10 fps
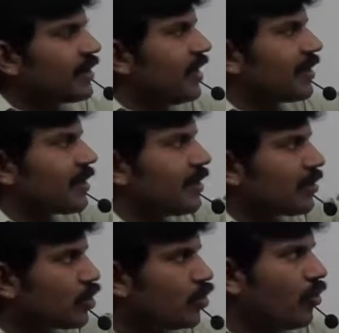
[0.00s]
data
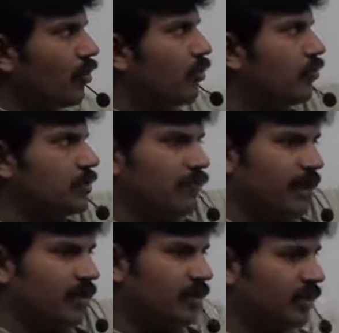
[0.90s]
to which
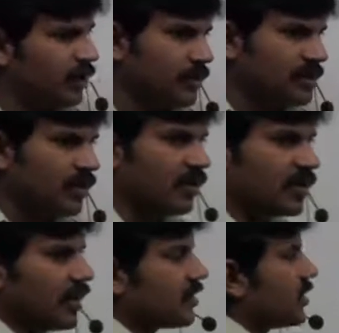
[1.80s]
file?
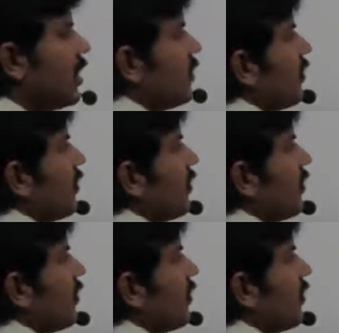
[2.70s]
abc.txt.